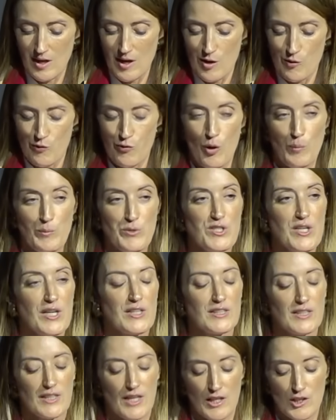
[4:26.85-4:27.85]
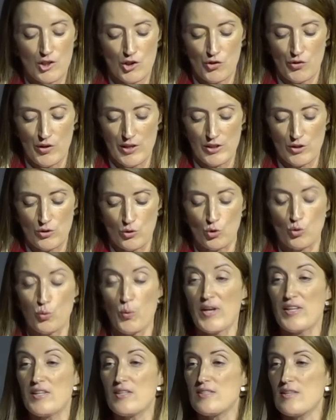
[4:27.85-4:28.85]
from 6 countries to
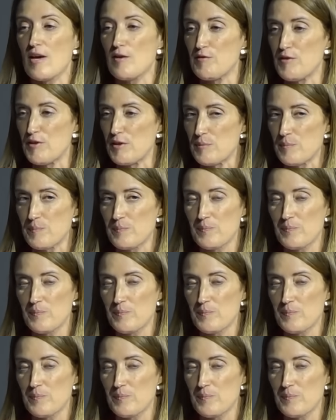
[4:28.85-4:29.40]
27,